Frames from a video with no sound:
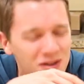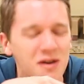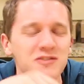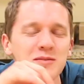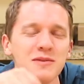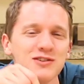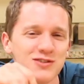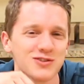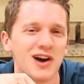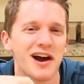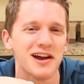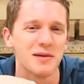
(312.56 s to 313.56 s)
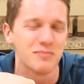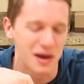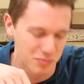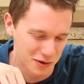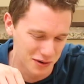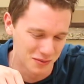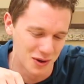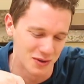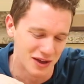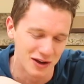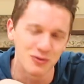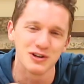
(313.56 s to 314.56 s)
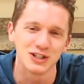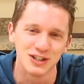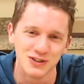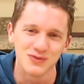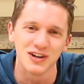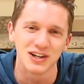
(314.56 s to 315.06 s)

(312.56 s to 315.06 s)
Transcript: That's a mix of cayenne pepper, and that question's